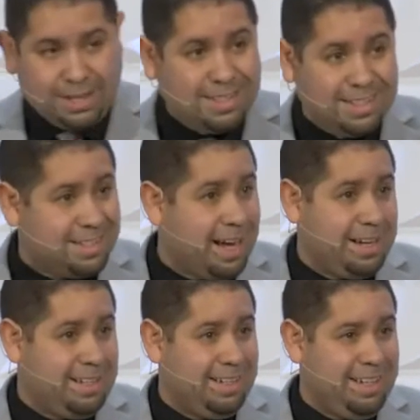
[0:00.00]

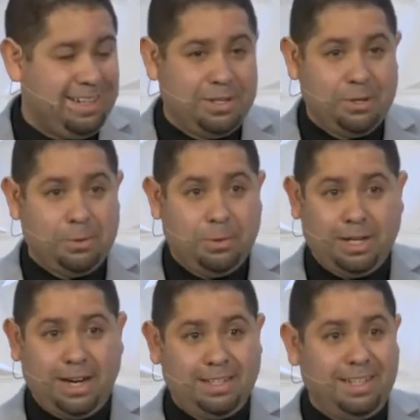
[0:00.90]
exactly what
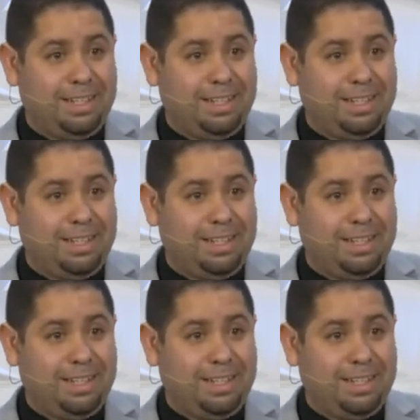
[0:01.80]
God did.